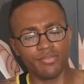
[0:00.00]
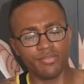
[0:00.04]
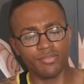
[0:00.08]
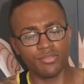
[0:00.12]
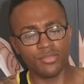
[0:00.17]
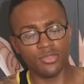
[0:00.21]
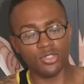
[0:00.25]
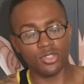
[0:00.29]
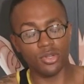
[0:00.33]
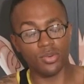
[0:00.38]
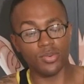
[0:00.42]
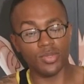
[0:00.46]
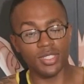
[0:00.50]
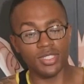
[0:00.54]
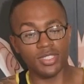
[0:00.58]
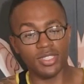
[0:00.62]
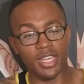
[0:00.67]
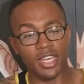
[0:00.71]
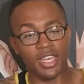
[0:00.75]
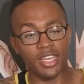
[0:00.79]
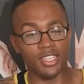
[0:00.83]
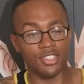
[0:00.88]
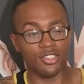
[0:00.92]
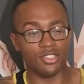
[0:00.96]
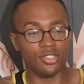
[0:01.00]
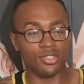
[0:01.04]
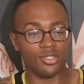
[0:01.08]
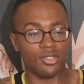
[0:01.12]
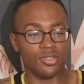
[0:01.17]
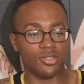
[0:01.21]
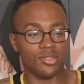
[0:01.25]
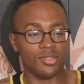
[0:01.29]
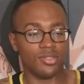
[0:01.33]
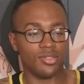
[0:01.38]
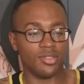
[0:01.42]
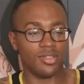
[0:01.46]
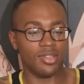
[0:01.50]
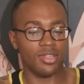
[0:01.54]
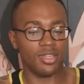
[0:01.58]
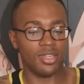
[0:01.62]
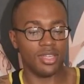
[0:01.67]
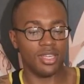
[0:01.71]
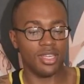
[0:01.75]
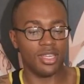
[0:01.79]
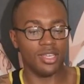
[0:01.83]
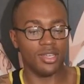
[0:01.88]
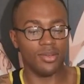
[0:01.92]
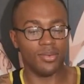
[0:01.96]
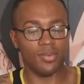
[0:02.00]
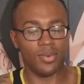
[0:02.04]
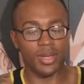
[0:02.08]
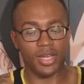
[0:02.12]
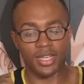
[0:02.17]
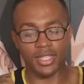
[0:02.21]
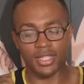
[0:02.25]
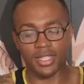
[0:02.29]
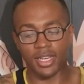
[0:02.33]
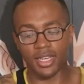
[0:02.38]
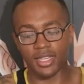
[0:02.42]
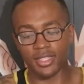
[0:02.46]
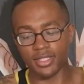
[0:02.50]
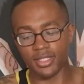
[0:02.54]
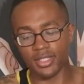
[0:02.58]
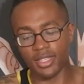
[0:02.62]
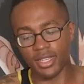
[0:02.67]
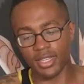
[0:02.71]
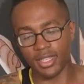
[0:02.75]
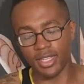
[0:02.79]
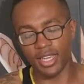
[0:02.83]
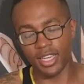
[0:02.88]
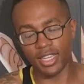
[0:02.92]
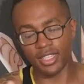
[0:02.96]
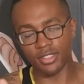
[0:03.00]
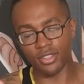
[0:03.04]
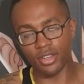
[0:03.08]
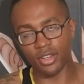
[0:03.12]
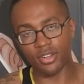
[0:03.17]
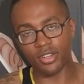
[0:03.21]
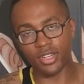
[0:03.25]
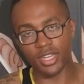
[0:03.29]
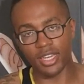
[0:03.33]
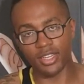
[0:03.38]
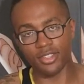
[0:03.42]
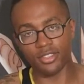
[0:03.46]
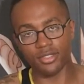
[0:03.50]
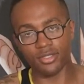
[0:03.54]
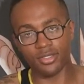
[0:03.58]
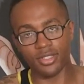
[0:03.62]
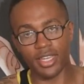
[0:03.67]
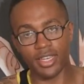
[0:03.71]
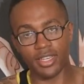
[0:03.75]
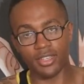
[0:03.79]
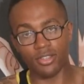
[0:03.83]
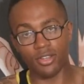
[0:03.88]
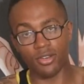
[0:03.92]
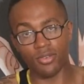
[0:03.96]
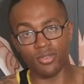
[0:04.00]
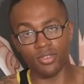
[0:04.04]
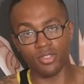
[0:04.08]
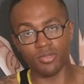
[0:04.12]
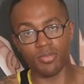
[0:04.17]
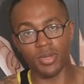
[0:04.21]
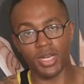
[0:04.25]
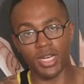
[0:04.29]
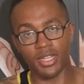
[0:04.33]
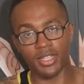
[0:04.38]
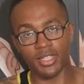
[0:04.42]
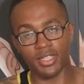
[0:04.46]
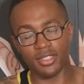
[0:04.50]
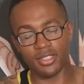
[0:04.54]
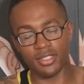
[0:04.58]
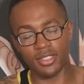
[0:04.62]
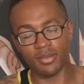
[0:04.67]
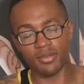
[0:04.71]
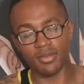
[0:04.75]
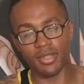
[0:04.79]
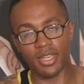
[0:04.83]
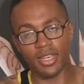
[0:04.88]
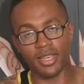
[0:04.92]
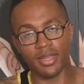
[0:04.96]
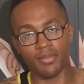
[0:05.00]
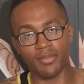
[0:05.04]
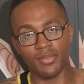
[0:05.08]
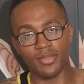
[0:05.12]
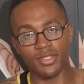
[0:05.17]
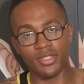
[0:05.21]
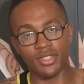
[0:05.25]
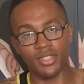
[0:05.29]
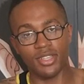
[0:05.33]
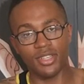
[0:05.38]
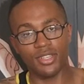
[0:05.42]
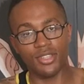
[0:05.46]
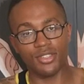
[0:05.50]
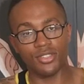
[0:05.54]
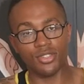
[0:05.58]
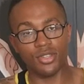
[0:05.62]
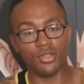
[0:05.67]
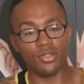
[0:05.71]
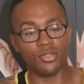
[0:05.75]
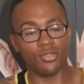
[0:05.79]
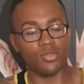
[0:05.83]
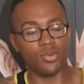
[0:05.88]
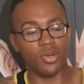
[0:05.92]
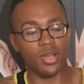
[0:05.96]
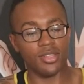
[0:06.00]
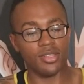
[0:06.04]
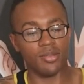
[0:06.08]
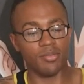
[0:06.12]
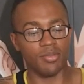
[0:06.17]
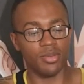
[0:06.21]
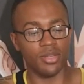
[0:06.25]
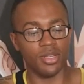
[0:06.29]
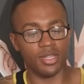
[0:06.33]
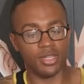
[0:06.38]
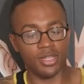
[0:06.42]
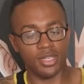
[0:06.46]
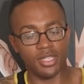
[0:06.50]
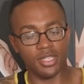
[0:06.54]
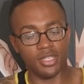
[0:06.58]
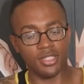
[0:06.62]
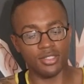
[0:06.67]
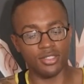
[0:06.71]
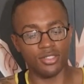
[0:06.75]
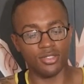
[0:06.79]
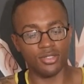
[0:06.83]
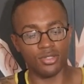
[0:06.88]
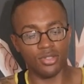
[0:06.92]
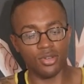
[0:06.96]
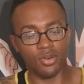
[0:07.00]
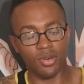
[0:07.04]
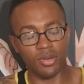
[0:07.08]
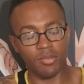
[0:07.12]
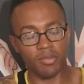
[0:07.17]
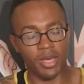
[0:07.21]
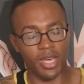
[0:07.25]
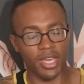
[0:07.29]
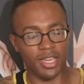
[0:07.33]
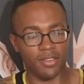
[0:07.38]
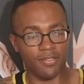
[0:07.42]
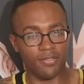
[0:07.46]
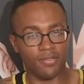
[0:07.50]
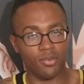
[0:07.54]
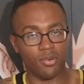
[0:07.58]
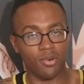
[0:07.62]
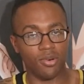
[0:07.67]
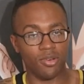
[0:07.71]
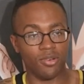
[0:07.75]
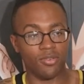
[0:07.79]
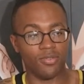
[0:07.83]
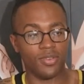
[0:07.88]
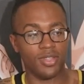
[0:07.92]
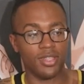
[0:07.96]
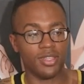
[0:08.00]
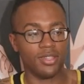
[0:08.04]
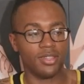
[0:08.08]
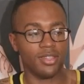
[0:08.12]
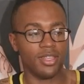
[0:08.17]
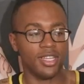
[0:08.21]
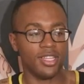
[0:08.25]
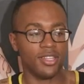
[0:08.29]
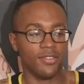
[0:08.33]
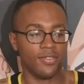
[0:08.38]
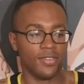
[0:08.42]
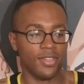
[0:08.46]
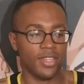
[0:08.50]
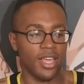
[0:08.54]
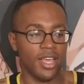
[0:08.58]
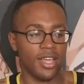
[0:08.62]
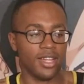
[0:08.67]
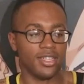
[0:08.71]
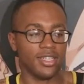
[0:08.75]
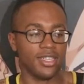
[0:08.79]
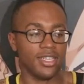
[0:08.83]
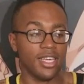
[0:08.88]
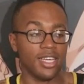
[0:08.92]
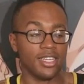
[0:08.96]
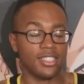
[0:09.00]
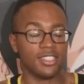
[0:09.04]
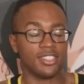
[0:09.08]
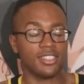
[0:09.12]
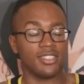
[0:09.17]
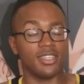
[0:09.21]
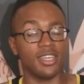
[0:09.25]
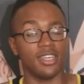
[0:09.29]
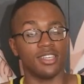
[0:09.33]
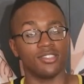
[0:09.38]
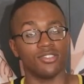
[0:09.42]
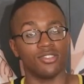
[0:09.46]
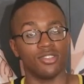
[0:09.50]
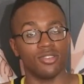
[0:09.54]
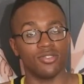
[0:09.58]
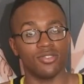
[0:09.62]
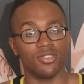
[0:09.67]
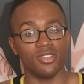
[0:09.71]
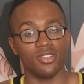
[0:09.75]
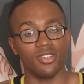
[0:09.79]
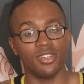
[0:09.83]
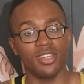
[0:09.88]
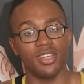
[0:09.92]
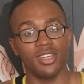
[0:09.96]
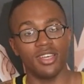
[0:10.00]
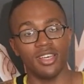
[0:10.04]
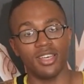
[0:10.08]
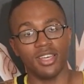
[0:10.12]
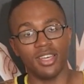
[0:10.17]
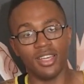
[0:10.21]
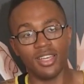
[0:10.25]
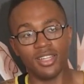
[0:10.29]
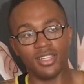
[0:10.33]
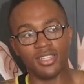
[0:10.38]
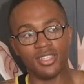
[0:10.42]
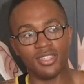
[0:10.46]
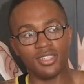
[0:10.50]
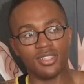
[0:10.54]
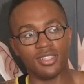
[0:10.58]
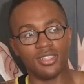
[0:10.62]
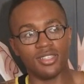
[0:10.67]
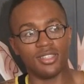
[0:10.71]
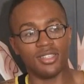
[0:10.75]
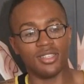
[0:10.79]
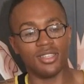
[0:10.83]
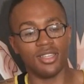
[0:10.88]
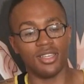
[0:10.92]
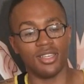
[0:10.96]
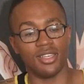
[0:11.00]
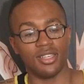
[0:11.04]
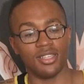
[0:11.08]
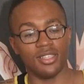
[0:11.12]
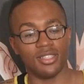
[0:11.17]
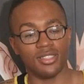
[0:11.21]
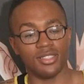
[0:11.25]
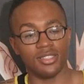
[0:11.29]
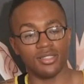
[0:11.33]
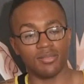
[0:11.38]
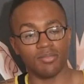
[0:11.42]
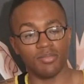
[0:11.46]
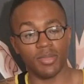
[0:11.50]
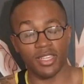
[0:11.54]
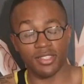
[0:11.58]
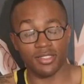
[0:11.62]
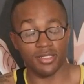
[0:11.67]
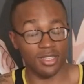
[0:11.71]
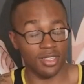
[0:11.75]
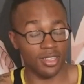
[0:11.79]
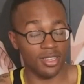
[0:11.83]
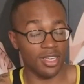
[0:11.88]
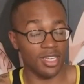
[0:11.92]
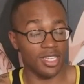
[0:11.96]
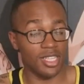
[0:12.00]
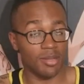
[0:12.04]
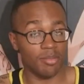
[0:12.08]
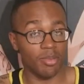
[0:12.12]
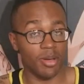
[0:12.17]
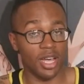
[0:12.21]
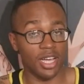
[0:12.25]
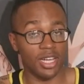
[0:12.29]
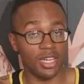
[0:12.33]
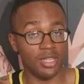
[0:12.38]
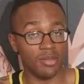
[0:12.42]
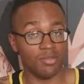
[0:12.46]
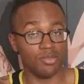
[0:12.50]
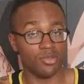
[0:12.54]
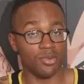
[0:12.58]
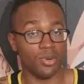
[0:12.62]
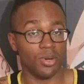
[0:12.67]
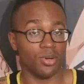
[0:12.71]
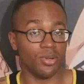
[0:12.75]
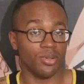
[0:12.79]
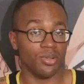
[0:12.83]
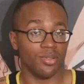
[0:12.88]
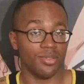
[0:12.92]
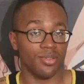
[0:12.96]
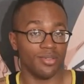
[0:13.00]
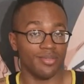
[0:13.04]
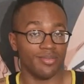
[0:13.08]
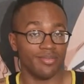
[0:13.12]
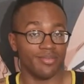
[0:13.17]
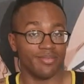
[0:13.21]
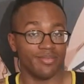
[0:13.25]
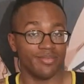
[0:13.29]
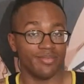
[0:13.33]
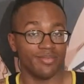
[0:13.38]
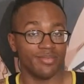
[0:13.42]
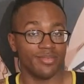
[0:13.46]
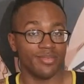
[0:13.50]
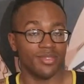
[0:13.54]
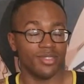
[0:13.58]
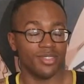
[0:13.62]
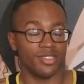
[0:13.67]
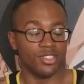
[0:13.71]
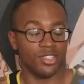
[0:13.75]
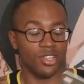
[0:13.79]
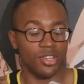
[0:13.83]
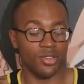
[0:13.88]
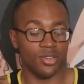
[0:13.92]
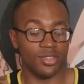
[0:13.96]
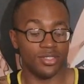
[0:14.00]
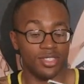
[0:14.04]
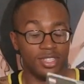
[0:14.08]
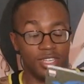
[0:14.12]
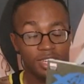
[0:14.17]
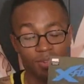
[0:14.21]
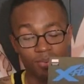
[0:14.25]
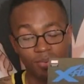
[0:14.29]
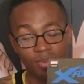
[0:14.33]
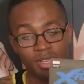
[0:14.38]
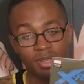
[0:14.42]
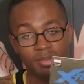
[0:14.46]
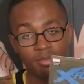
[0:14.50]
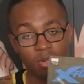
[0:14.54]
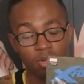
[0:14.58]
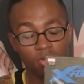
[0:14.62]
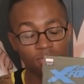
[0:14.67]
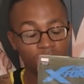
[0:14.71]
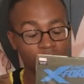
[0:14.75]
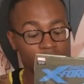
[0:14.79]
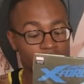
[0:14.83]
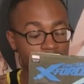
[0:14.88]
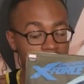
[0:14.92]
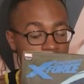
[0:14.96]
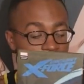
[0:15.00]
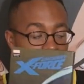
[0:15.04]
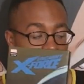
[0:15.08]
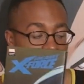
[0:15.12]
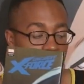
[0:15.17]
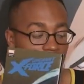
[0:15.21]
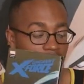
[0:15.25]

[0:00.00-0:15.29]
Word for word: So when he's Angel, he recognizes that he has Archangel taking over his body sometimes. So throughout the book, he's going back and forth, and in the finale, he actually takes over, and he's basically in an Apocalypse role. So it's a good read, both of them.